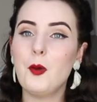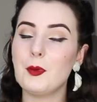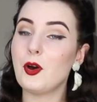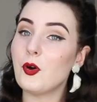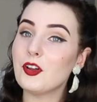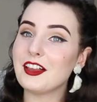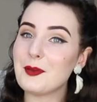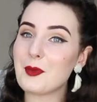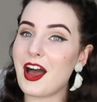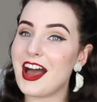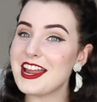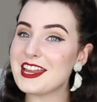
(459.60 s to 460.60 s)
But all up,
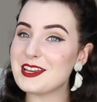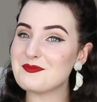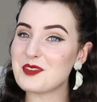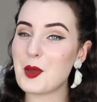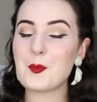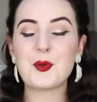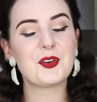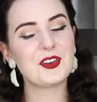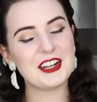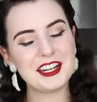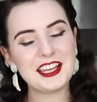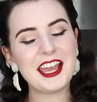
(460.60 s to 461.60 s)
I am
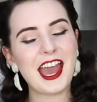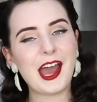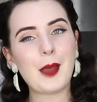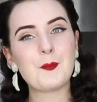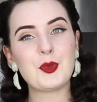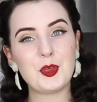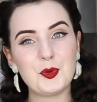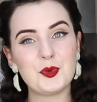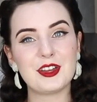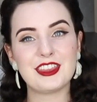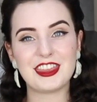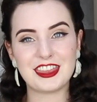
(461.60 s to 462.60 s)
pretty happy
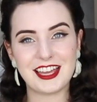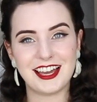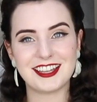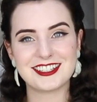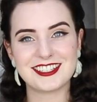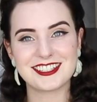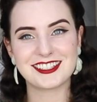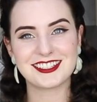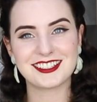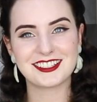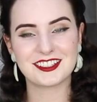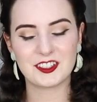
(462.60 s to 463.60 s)
with that.
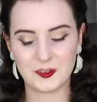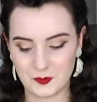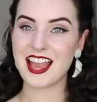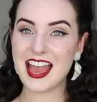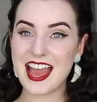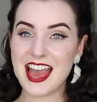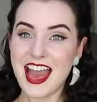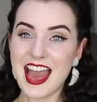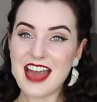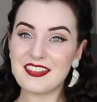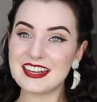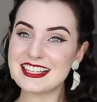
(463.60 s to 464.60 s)

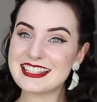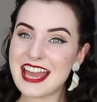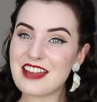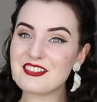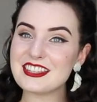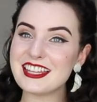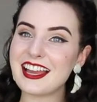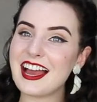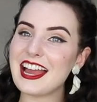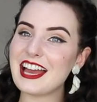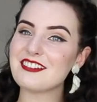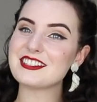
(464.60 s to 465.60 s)
And that is everything I
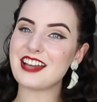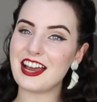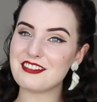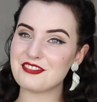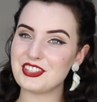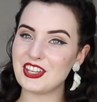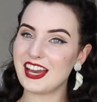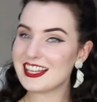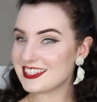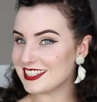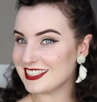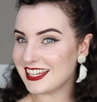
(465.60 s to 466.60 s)
have time for you
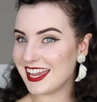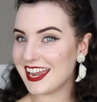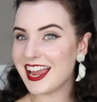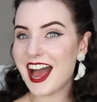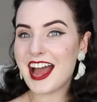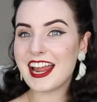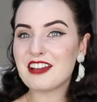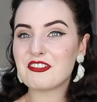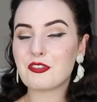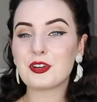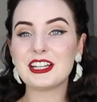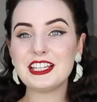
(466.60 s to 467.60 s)
guys today. I
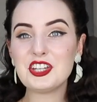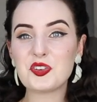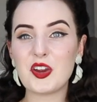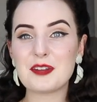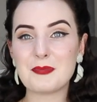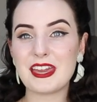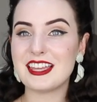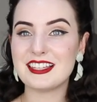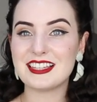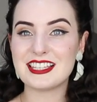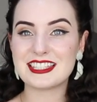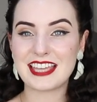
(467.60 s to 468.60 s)
have really enjoyed making
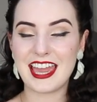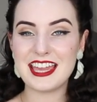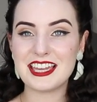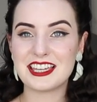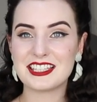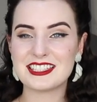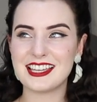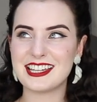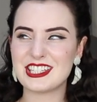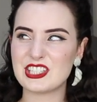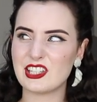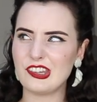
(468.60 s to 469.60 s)
this cake
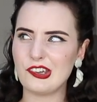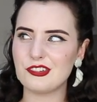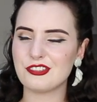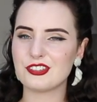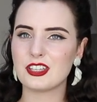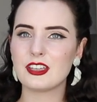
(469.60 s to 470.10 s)
slash loaf